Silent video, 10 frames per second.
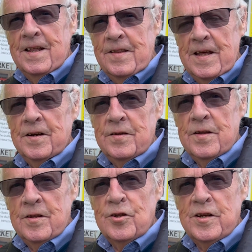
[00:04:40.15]

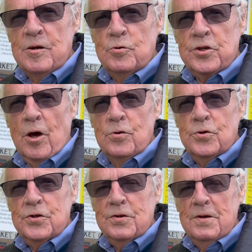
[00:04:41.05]
the Neil's
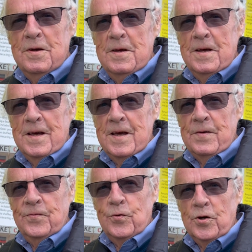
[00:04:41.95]
house
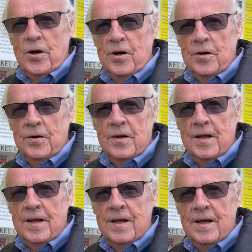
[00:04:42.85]
for her
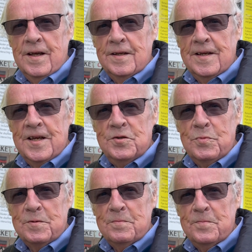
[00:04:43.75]

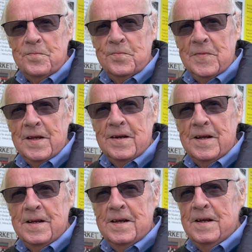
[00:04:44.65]
engagement, right?